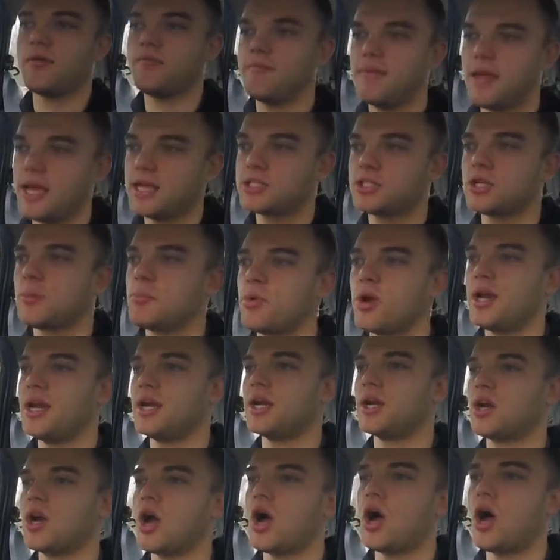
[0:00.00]
It's a
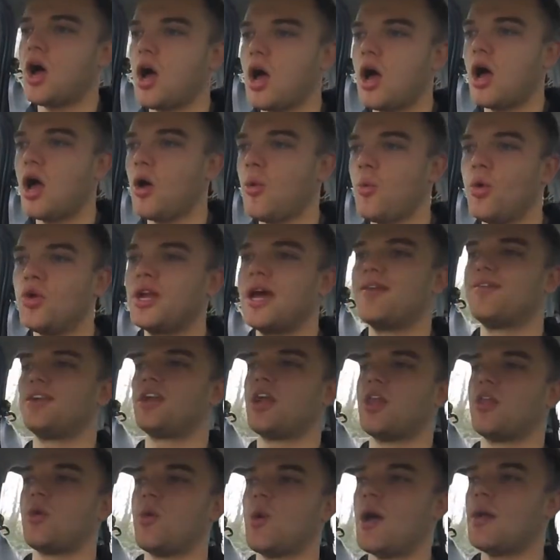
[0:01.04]
brilliant car. I would have
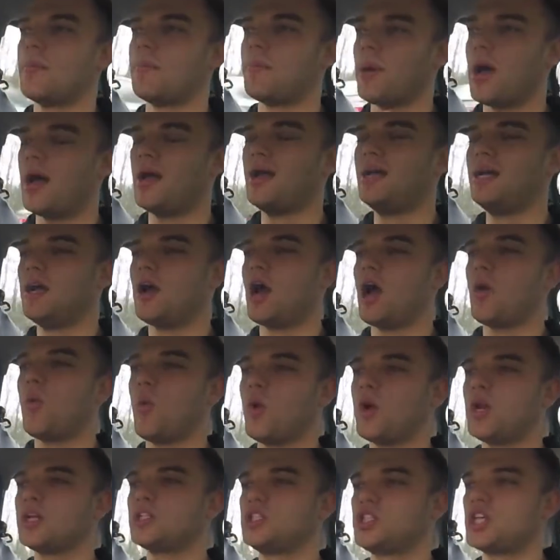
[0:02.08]
another one, but I
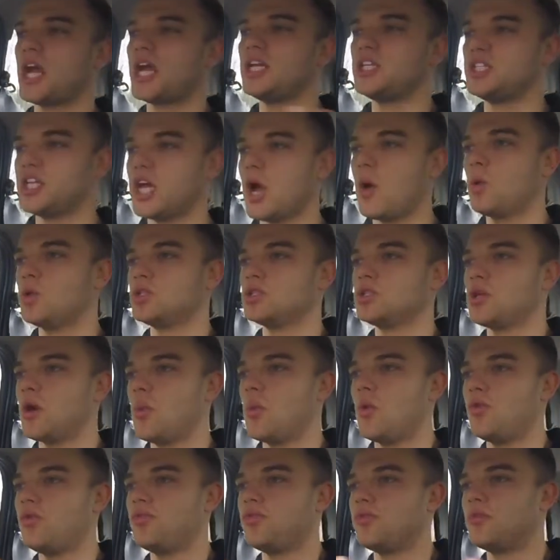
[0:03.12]
want to change it. I want
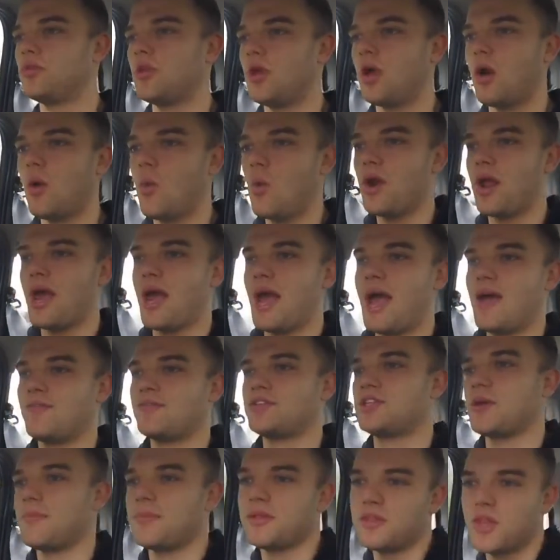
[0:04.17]
to have
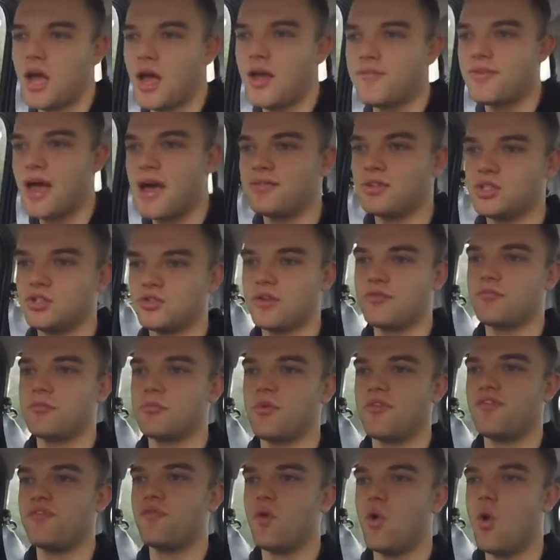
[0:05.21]
something that I haven't driven
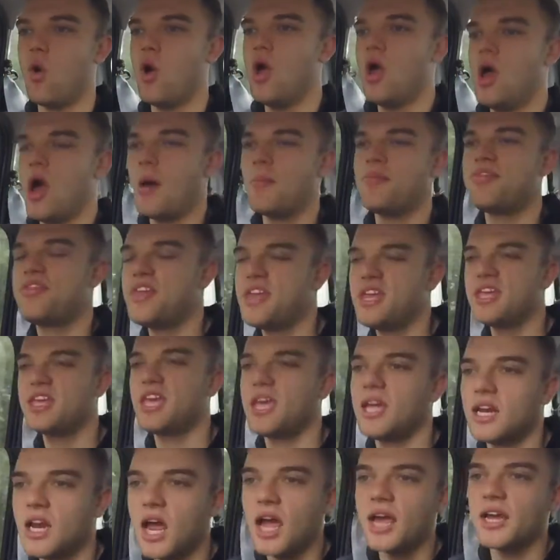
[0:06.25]
before. I'm
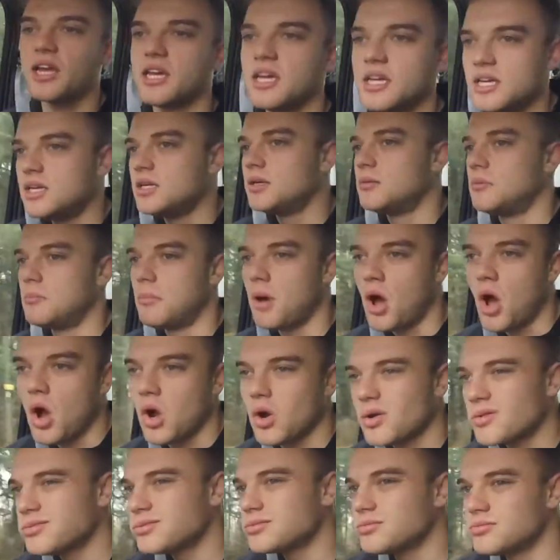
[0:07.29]
thinking like Mark
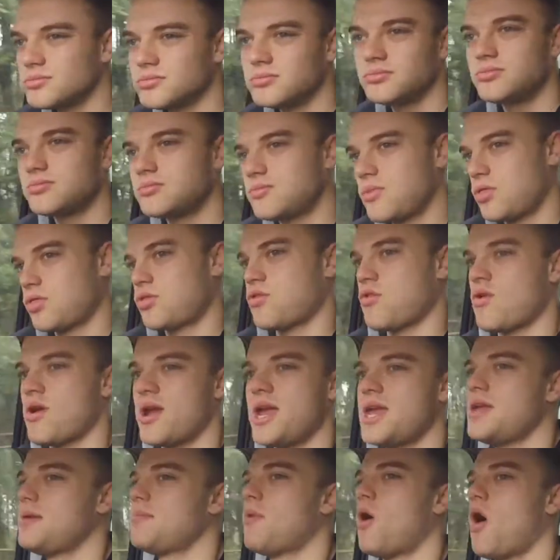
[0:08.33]

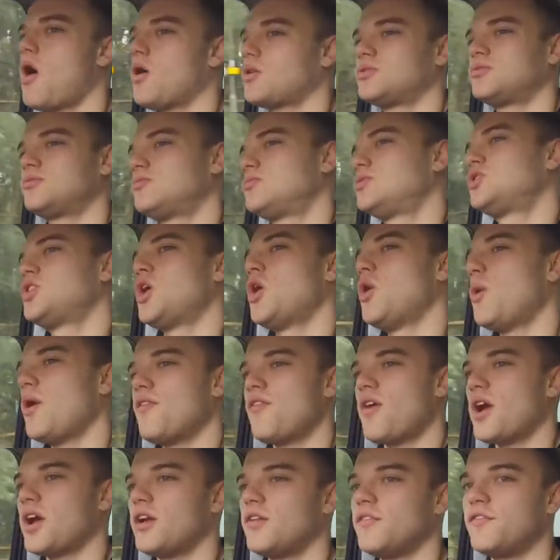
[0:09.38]
3, Mark 2, if
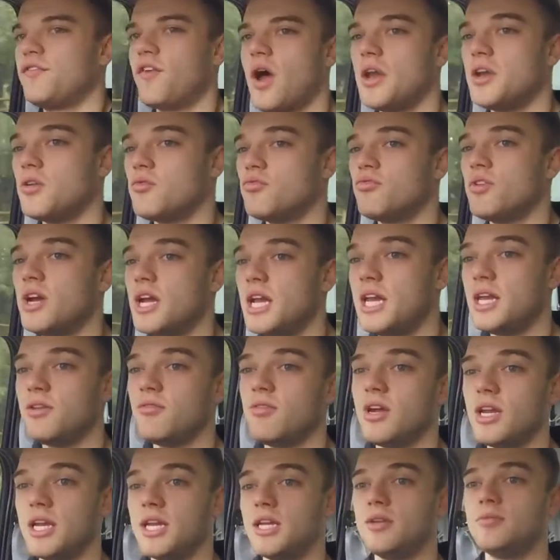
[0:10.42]
I can find a really,
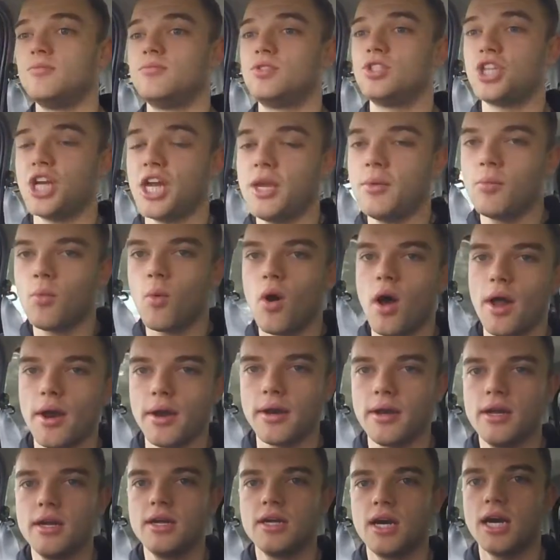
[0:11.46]
really cheap one,
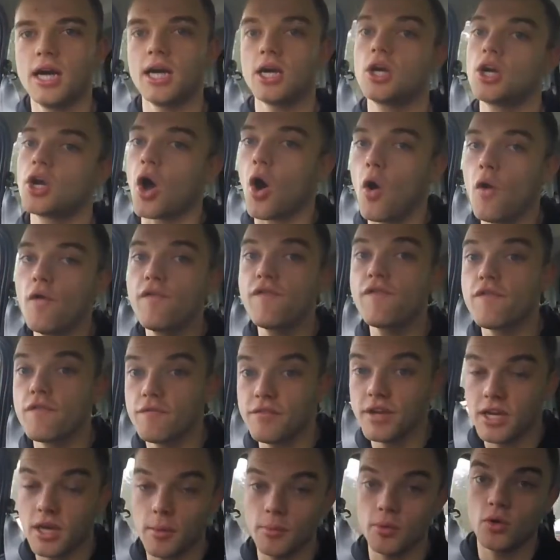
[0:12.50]
Golf,
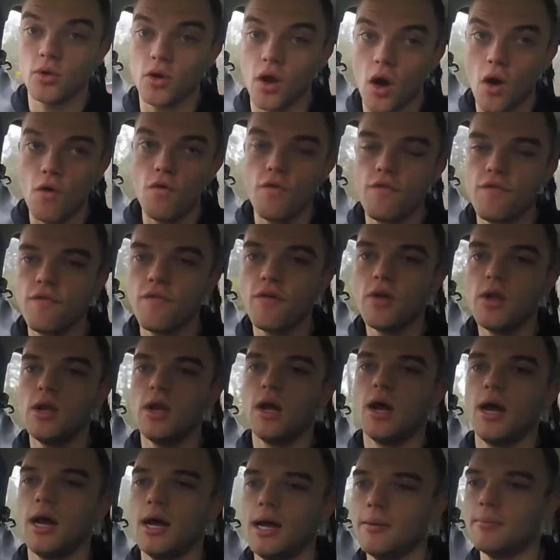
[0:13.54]
VW Golf,
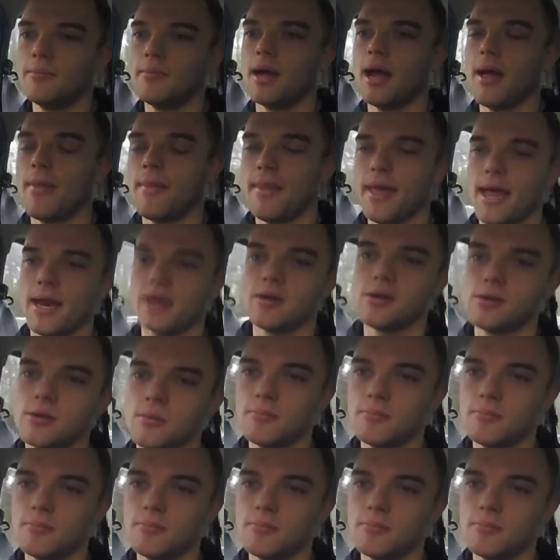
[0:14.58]
and then